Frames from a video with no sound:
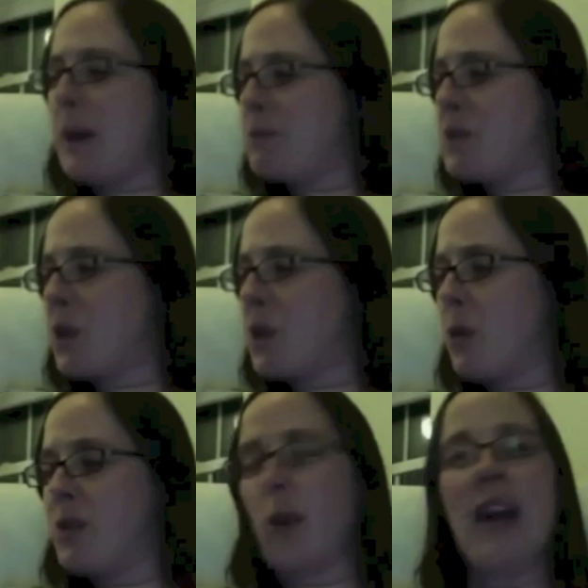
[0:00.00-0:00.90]
so,
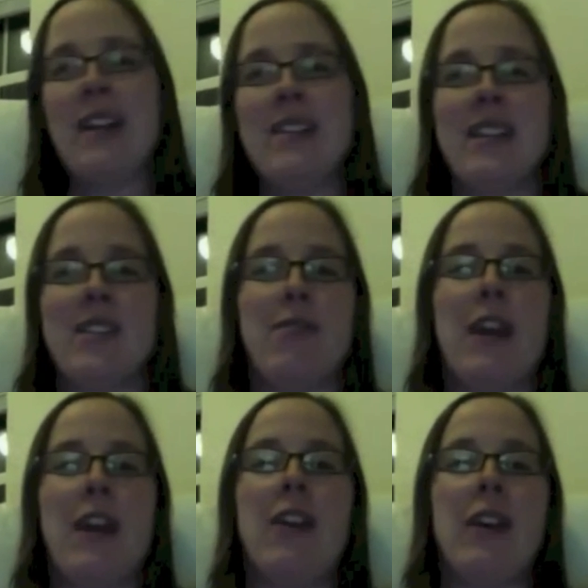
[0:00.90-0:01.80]
so ice has a
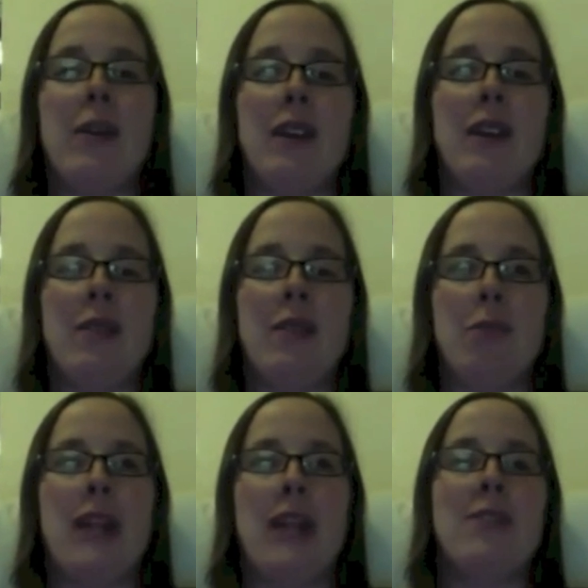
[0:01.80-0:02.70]
very
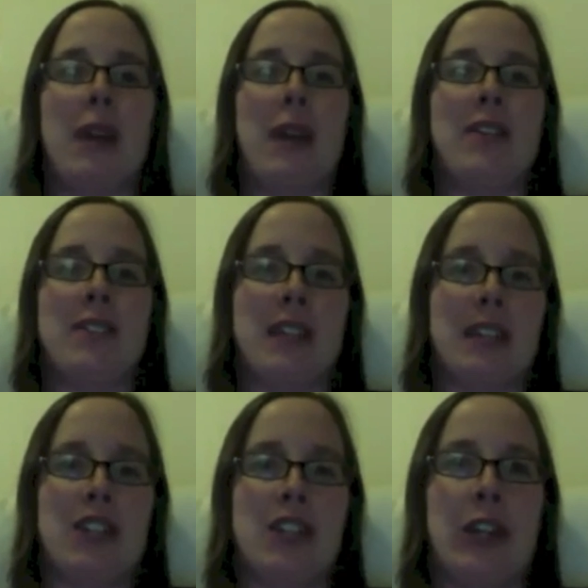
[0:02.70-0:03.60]
bright radar
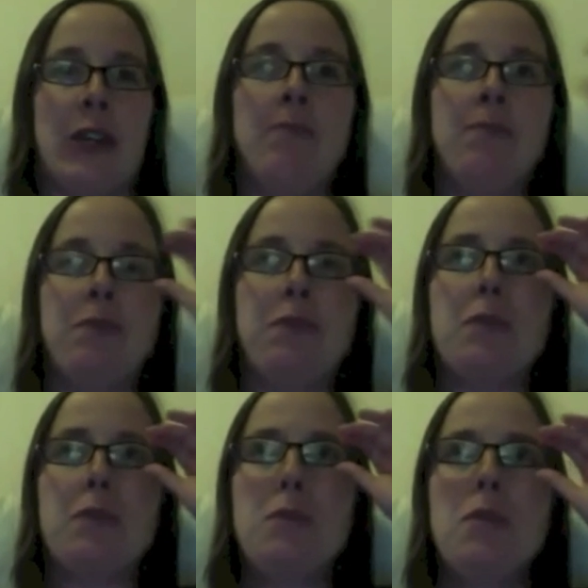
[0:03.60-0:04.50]
signature,
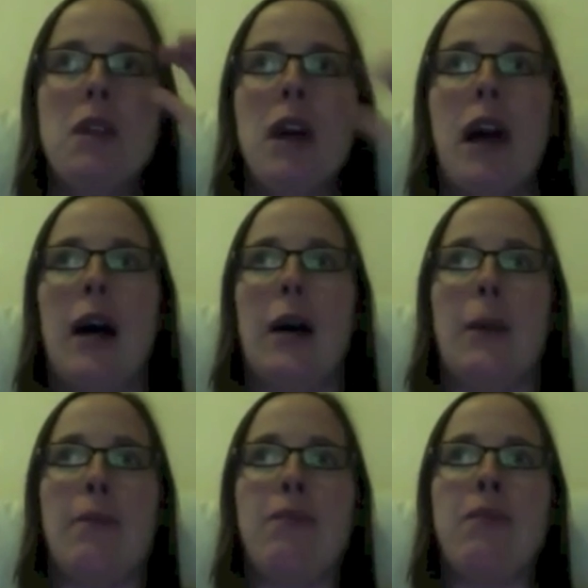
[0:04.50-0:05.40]
um,